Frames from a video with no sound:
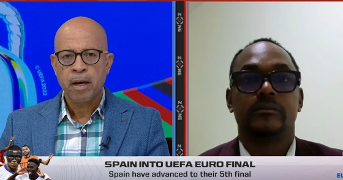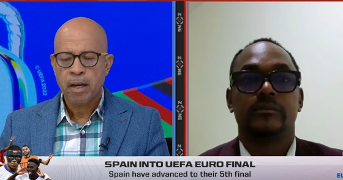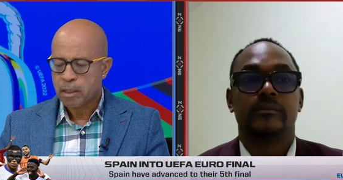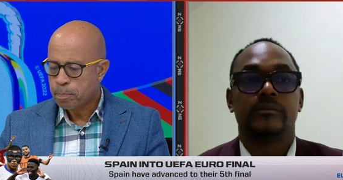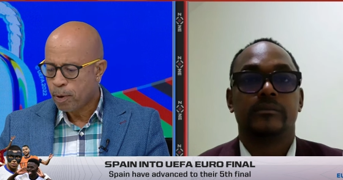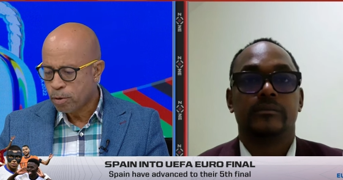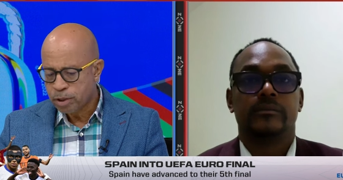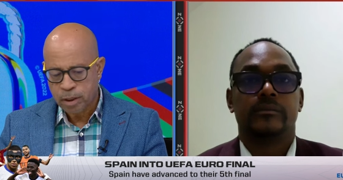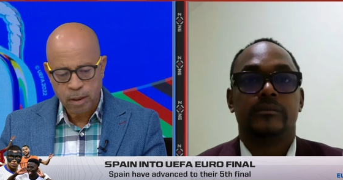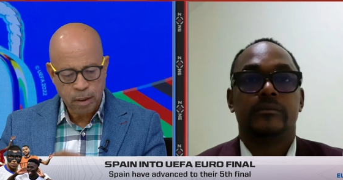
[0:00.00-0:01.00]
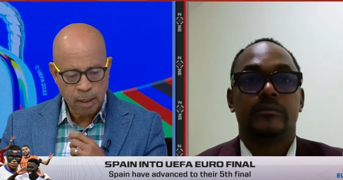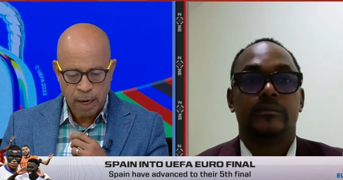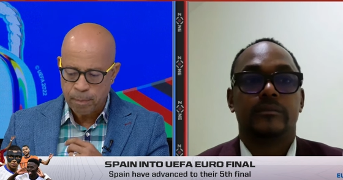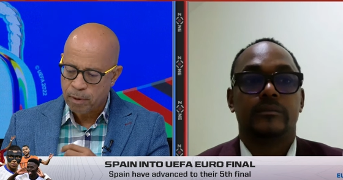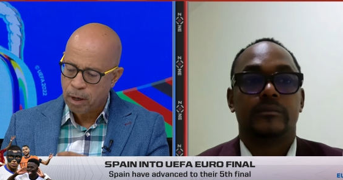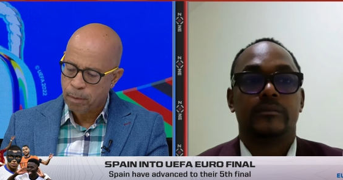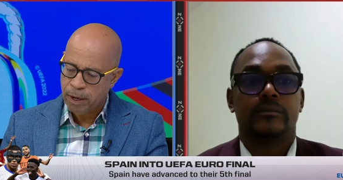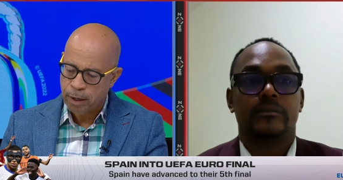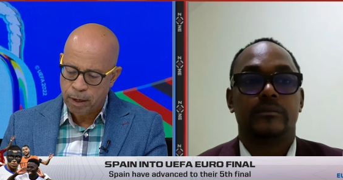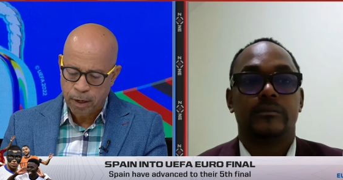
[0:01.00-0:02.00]
Speaker 1: His post game
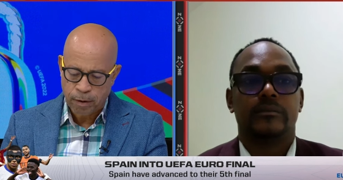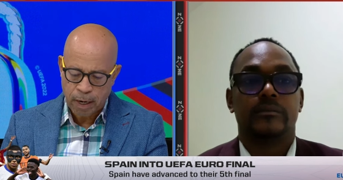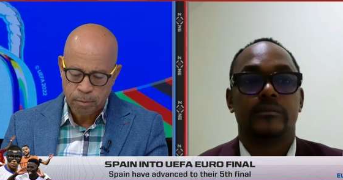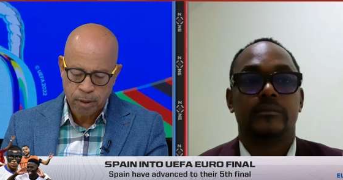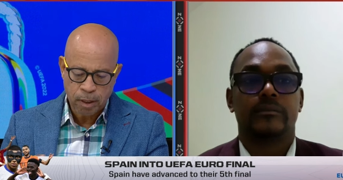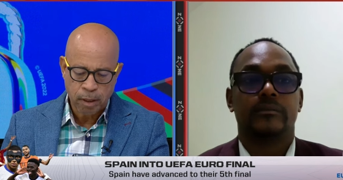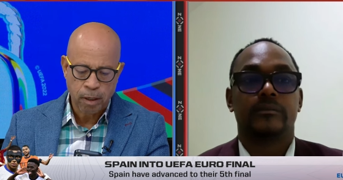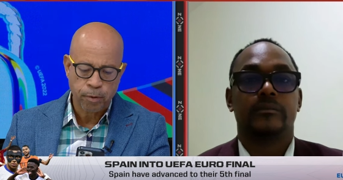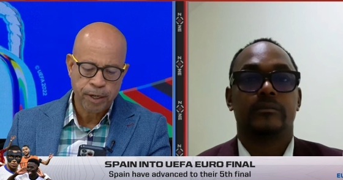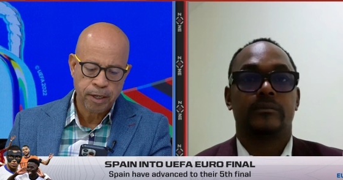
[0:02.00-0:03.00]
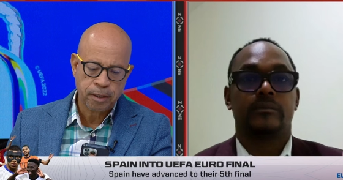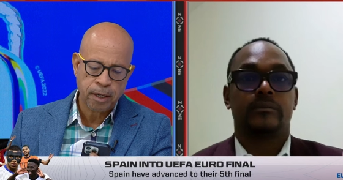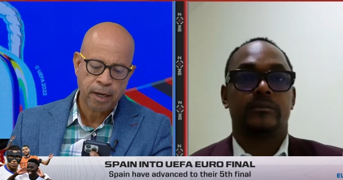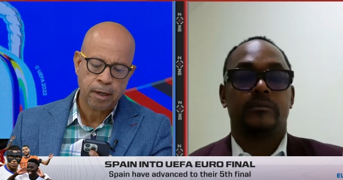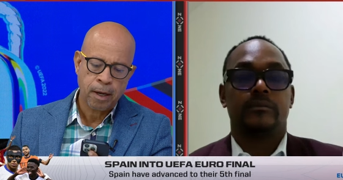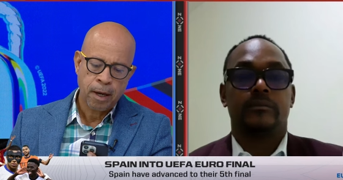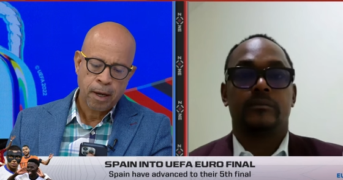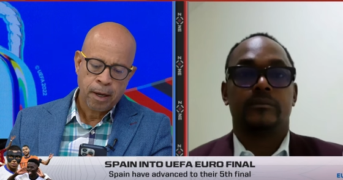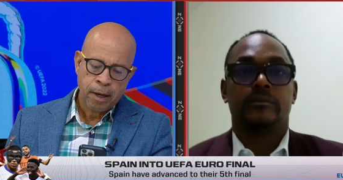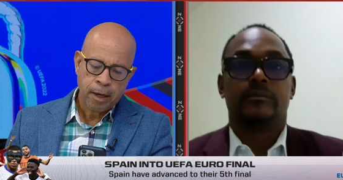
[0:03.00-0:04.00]
comment here, I'm seeing here where he said,
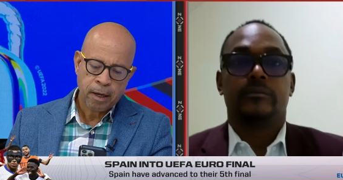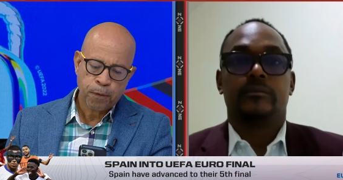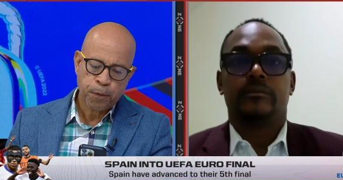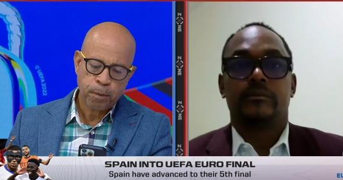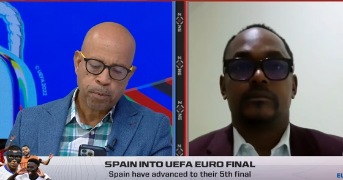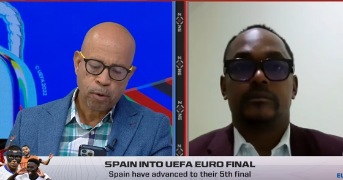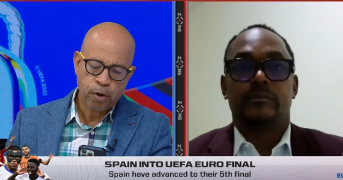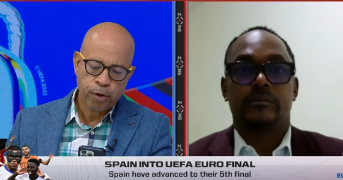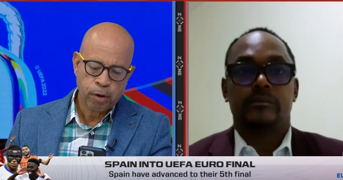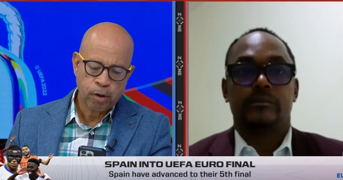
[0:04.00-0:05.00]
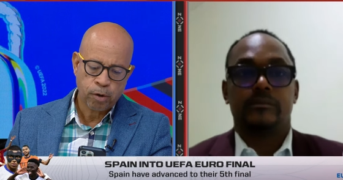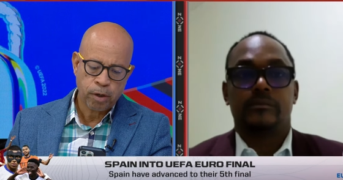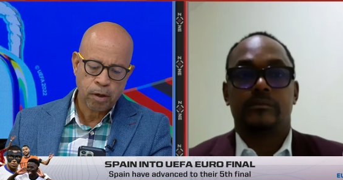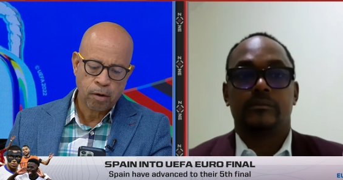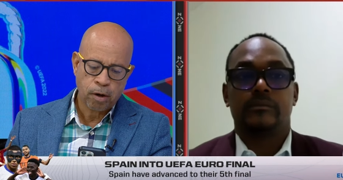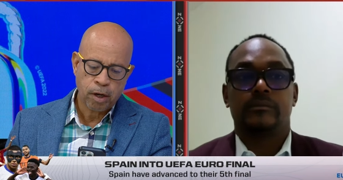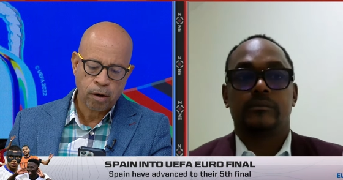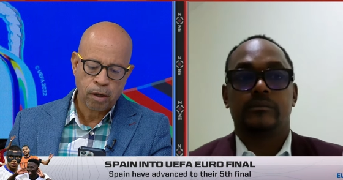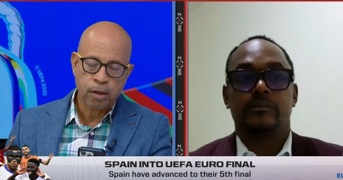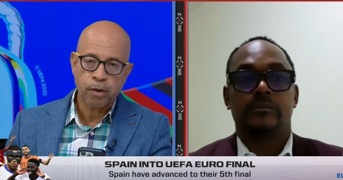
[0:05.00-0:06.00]
In football, you're good or
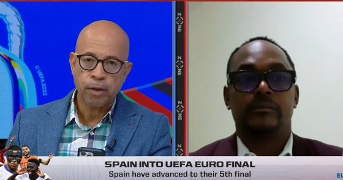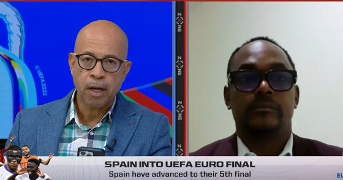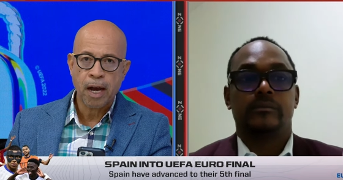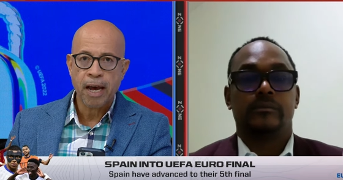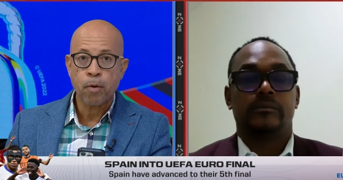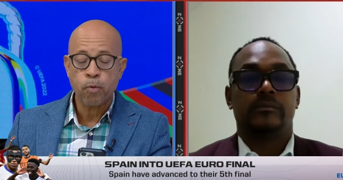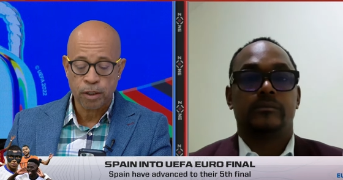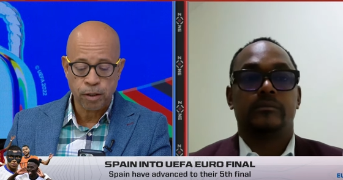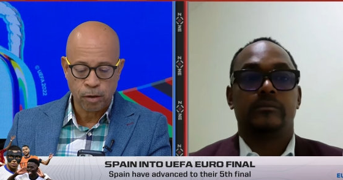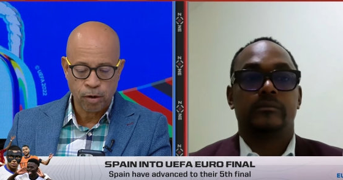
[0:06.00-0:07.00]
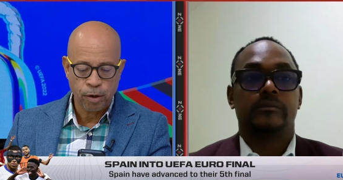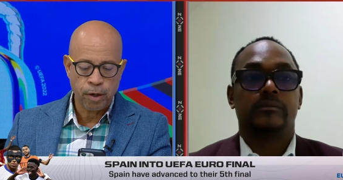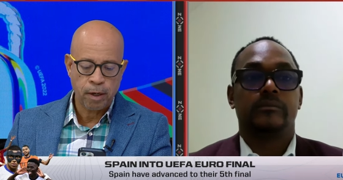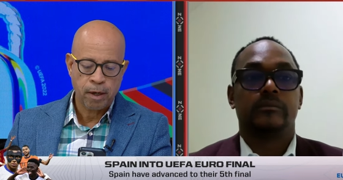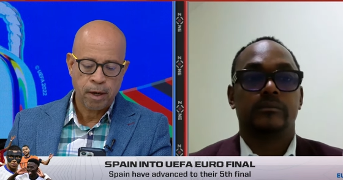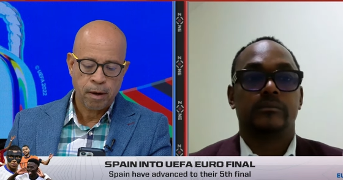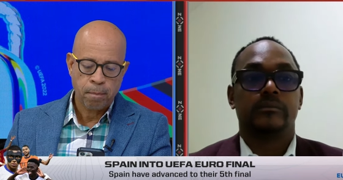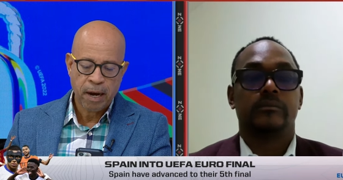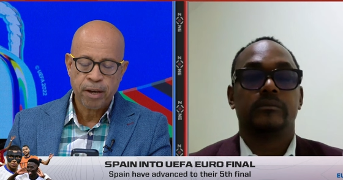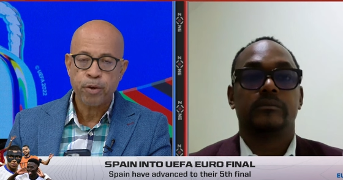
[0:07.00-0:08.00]
not good. I wasn't good.
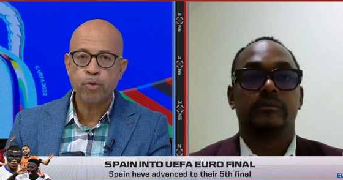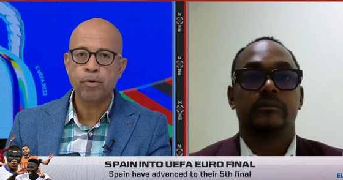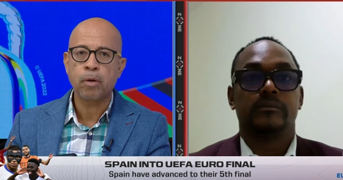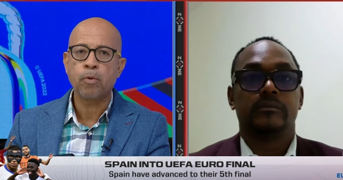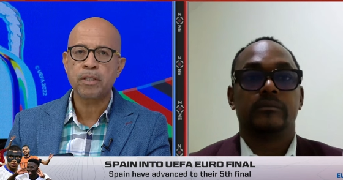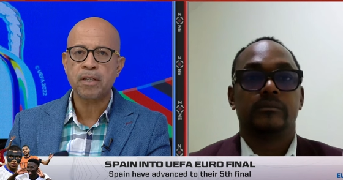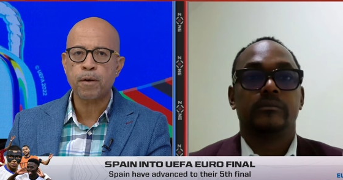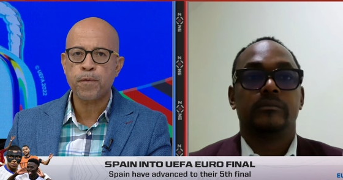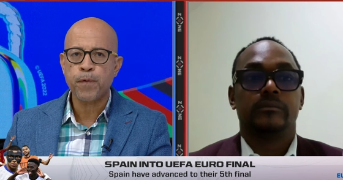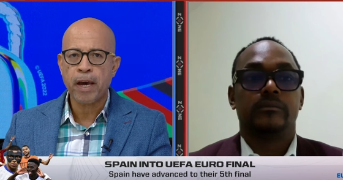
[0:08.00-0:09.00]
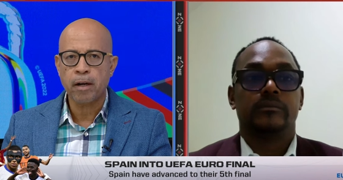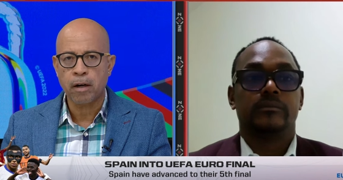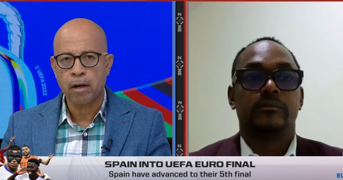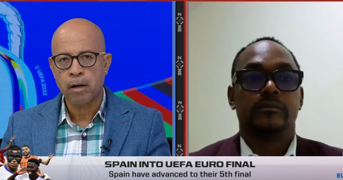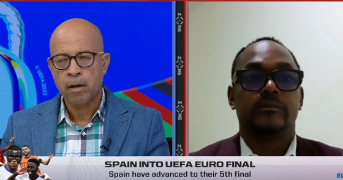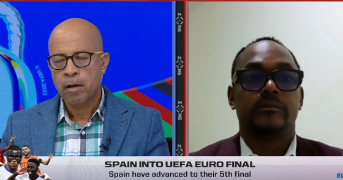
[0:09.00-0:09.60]
My Euro was a failure.